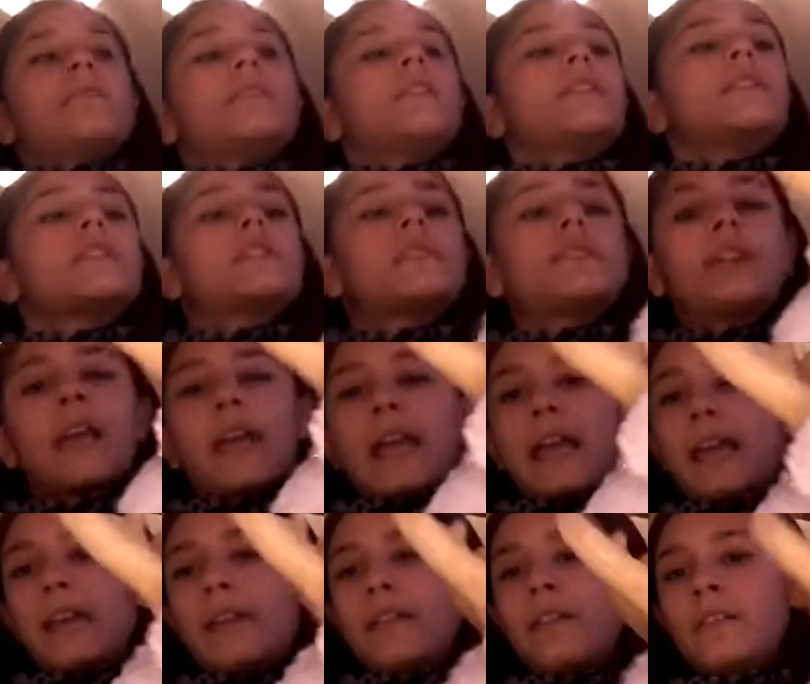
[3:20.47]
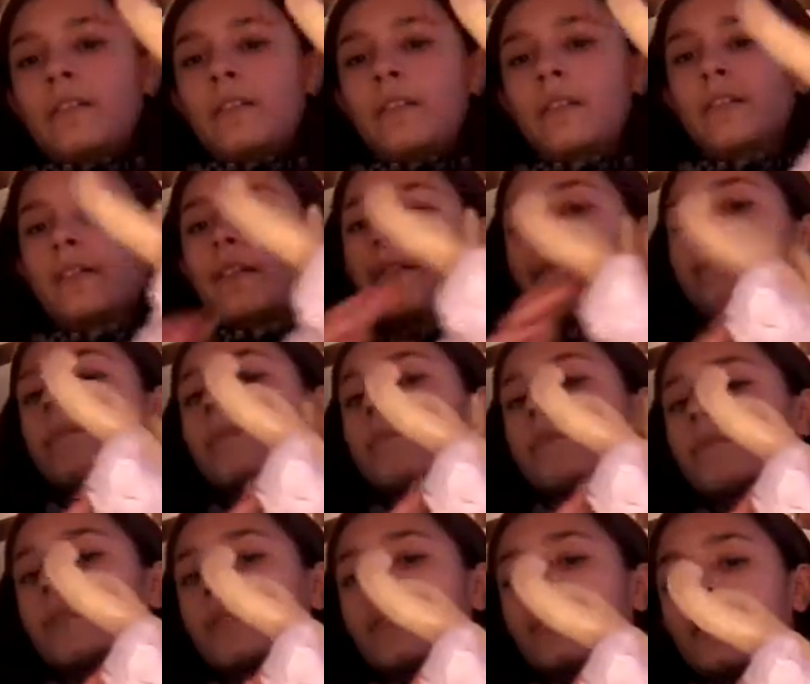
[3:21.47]
but that's okay, you know.
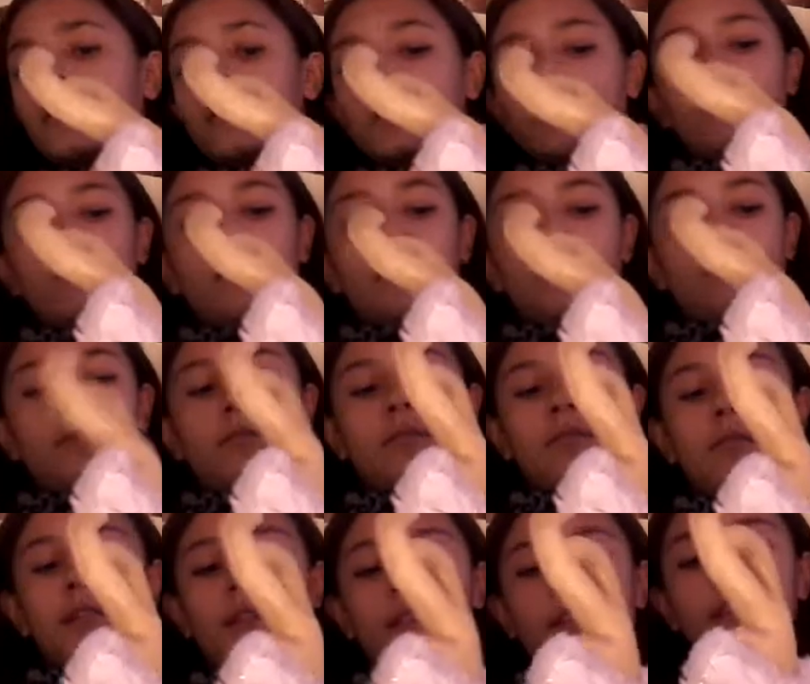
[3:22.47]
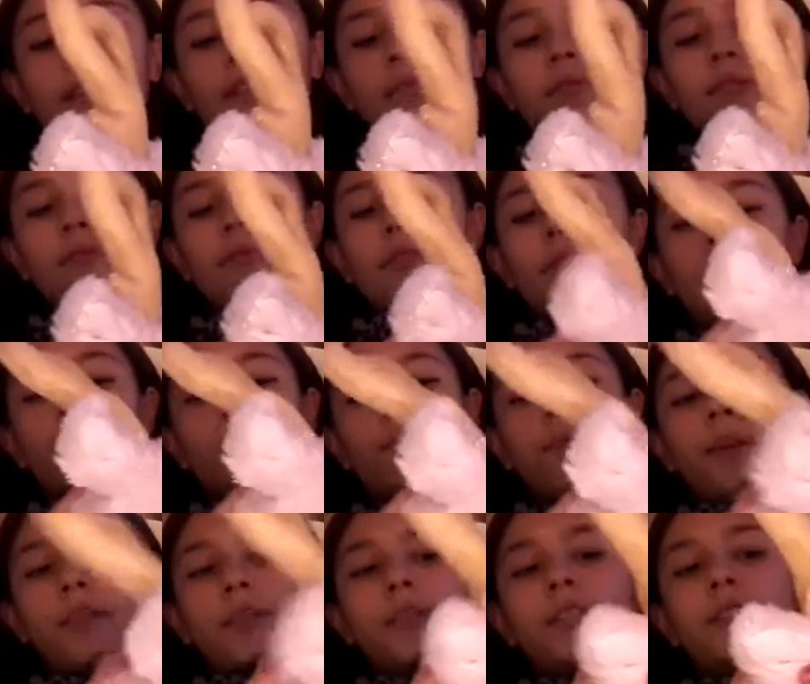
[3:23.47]
Like, if you really
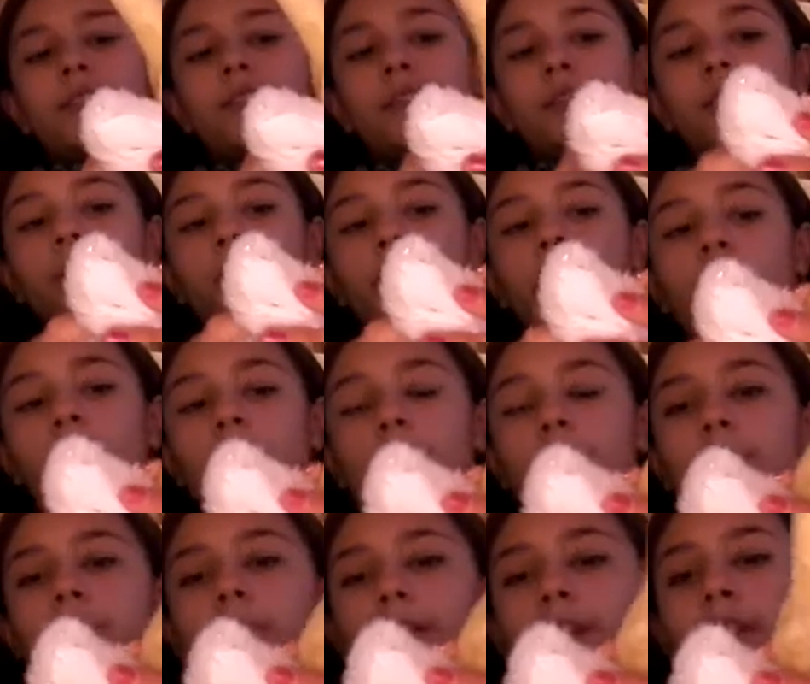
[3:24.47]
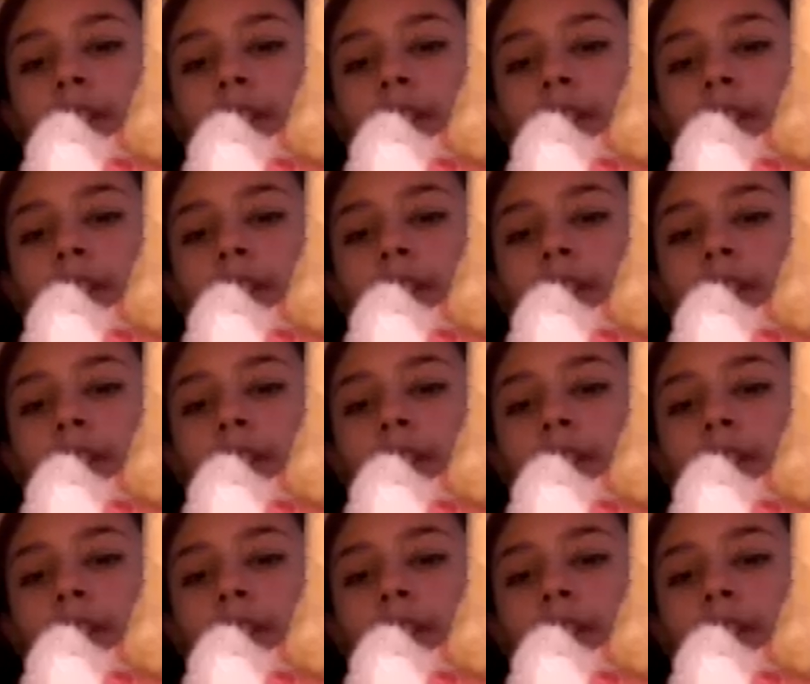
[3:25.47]
wanted to, you could probably